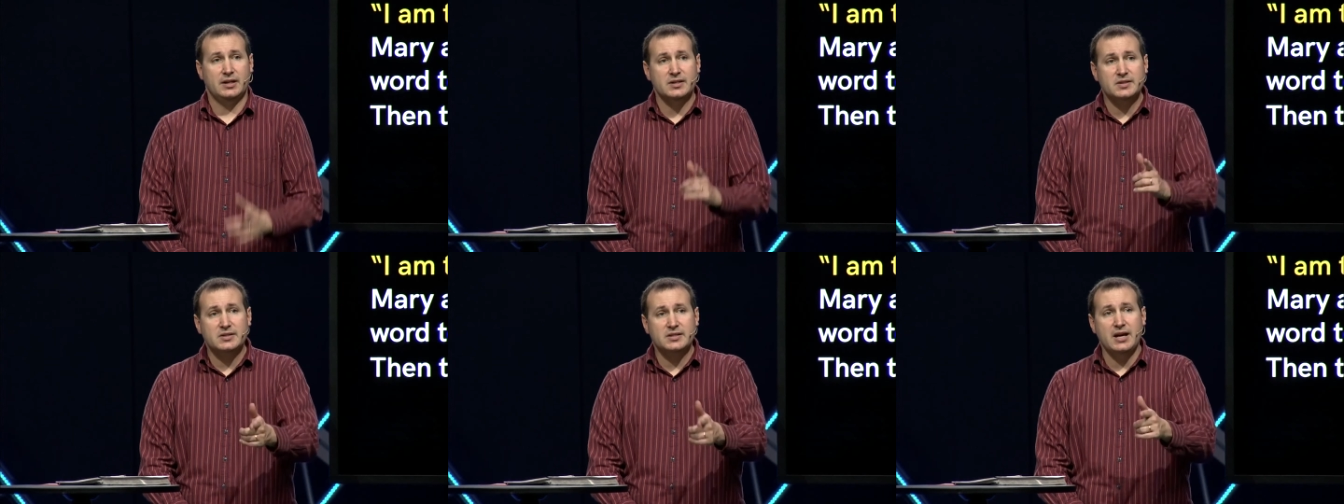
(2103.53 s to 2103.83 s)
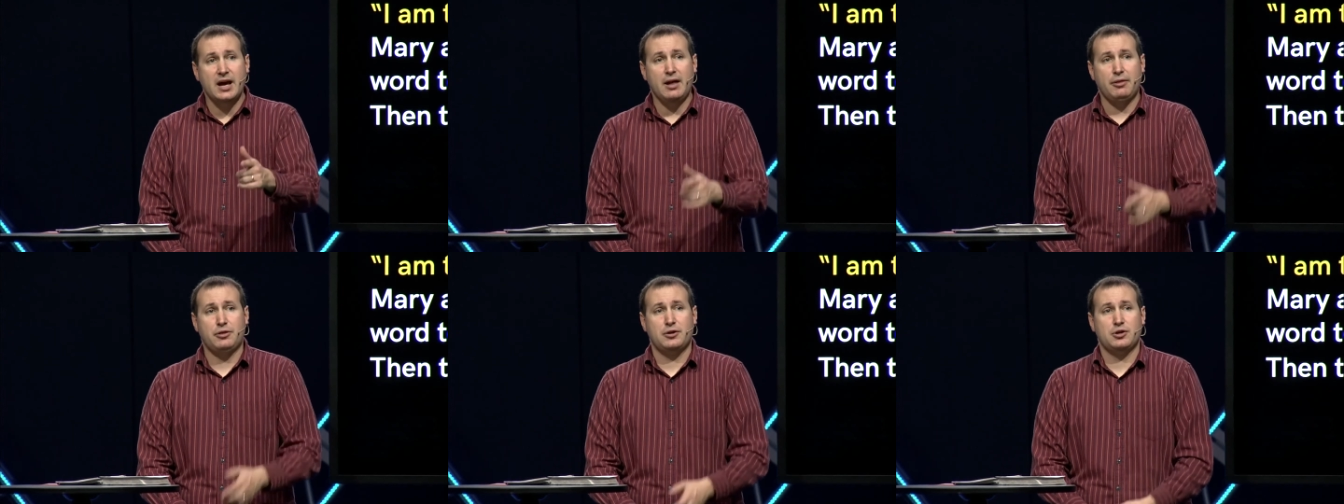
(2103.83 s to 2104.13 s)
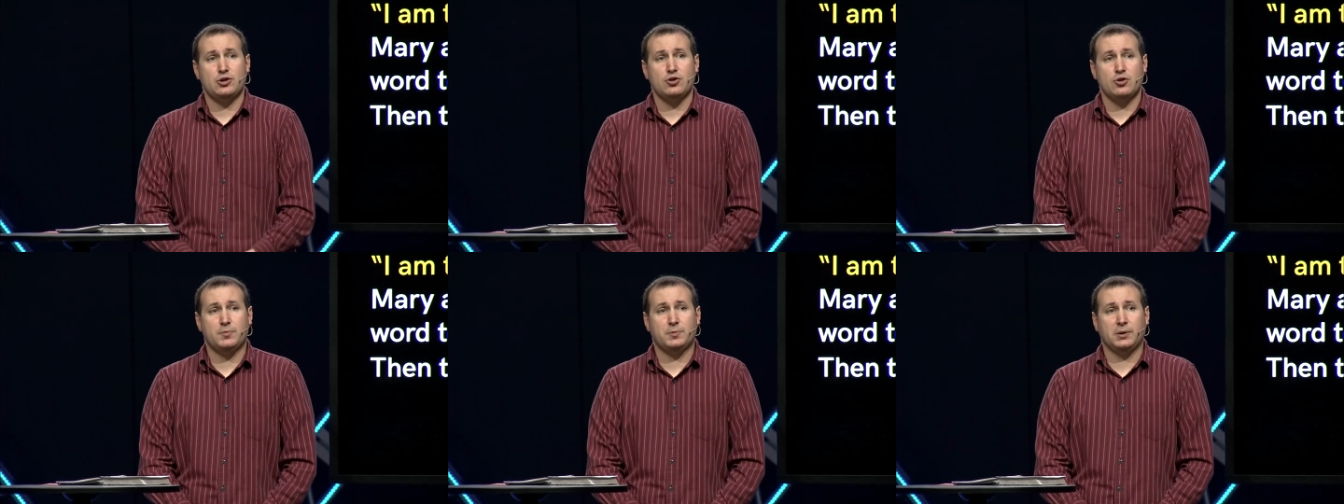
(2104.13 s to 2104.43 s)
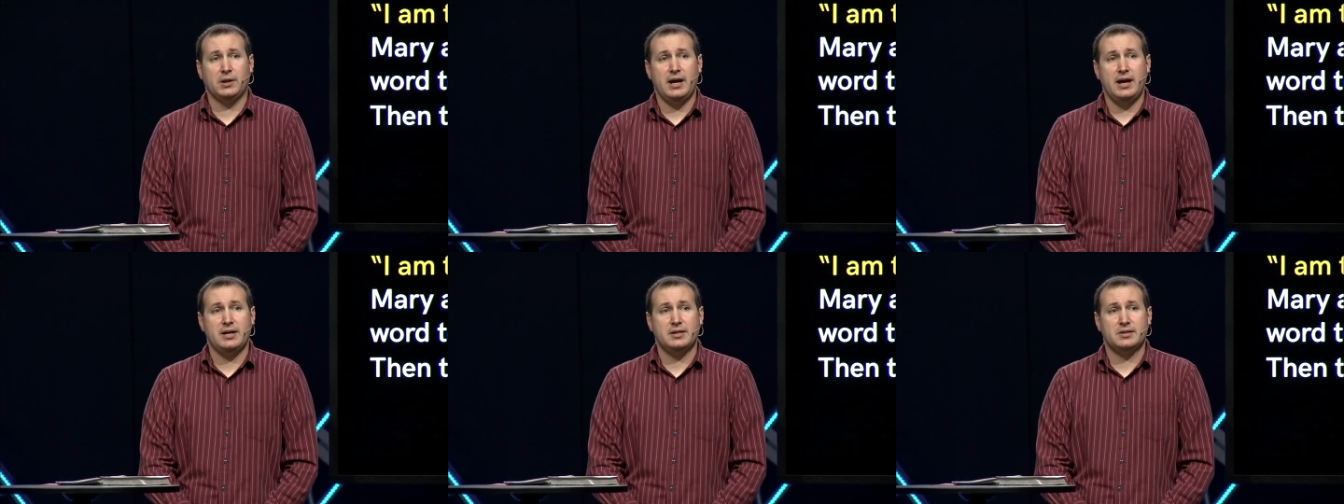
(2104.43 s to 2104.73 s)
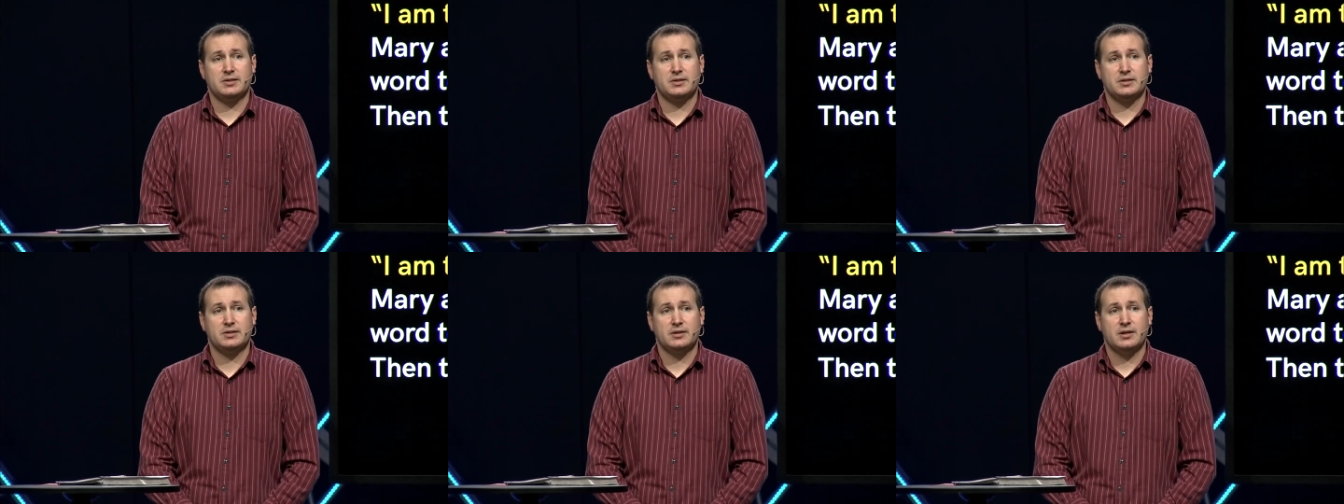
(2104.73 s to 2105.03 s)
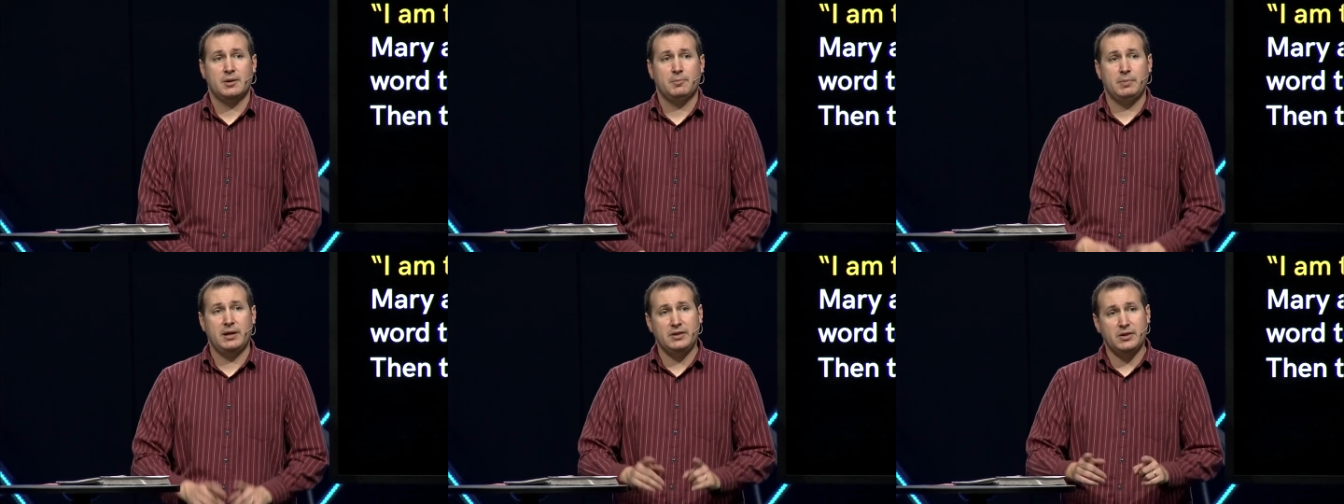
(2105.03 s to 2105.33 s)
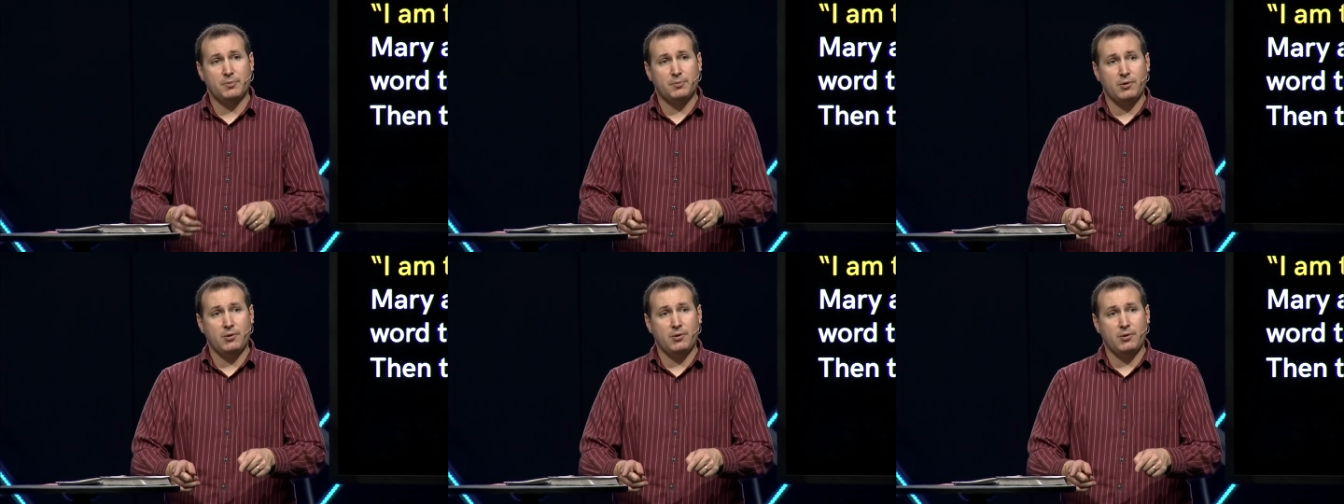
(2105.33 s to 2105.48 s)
His death in your place paid the